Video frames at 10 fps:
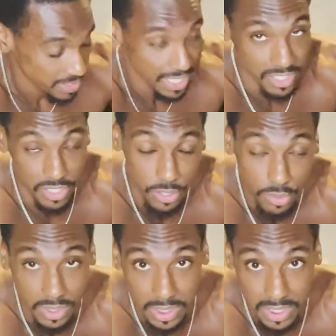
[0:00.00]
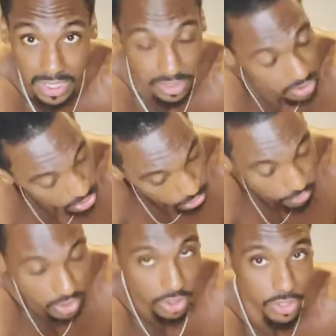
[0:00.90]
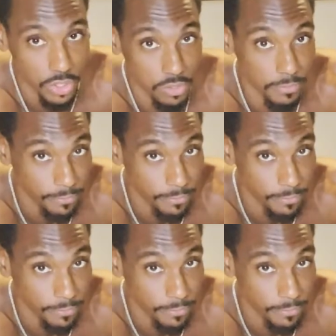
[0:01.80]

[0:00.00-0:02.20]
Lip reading: size is 2 cooked slices, so we're gonna use